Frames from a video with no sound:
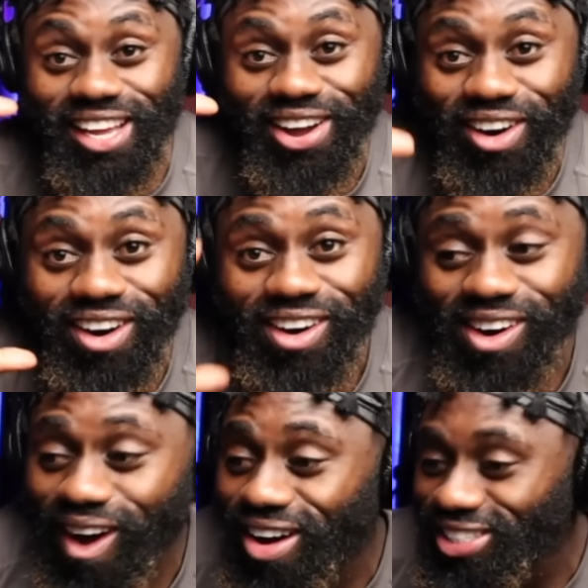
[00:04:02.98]
hold
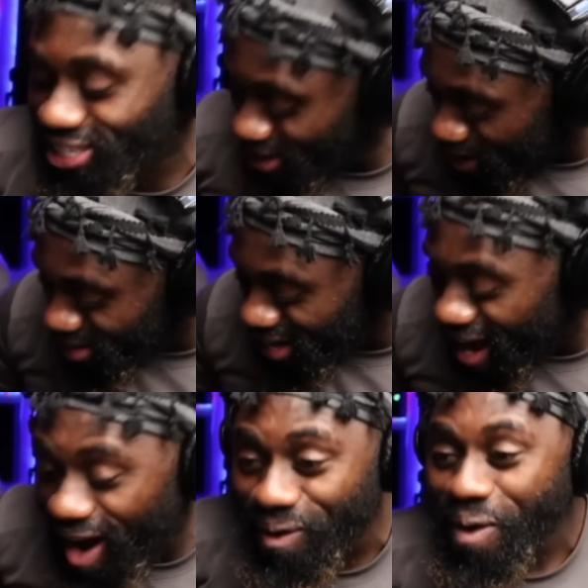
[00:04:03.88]
on, slow
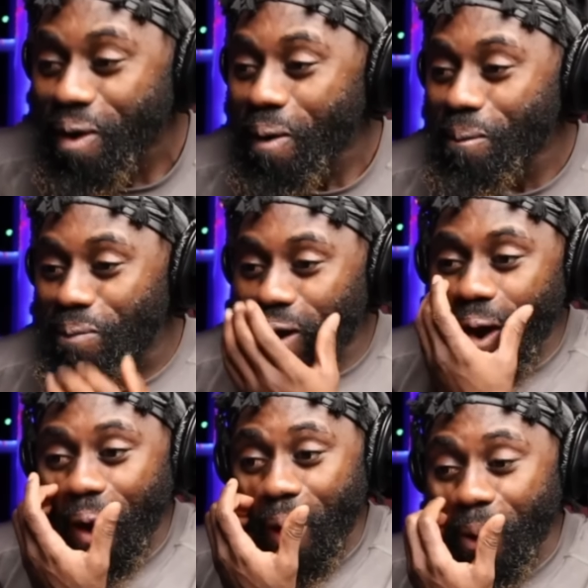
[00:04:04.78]
down.
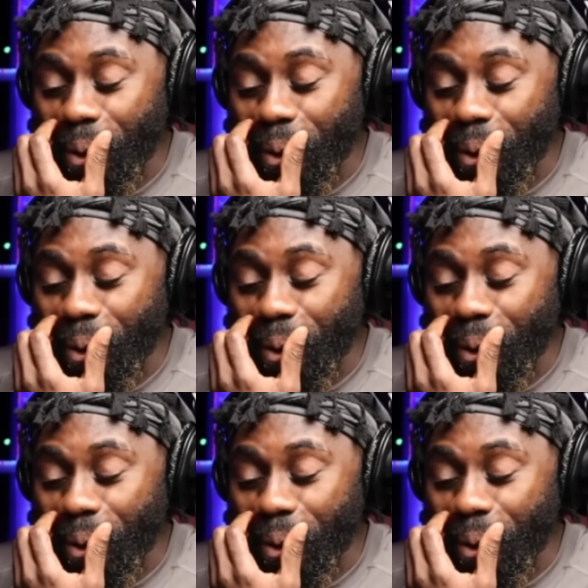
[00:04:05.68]
Bro,